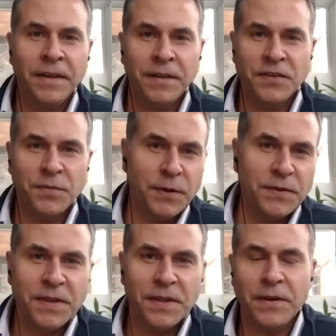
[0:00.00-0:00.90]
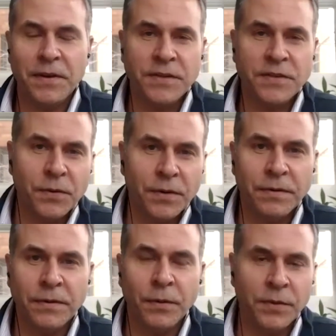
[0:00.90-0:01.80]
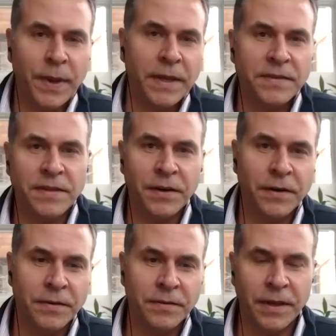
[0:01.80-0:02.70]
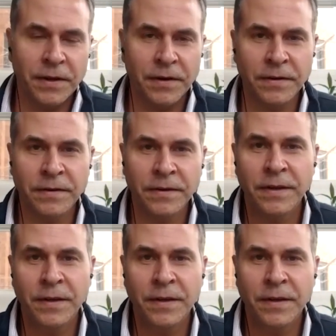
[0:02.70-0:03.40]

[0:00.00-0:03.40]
conspiracy theories or or debates that are that are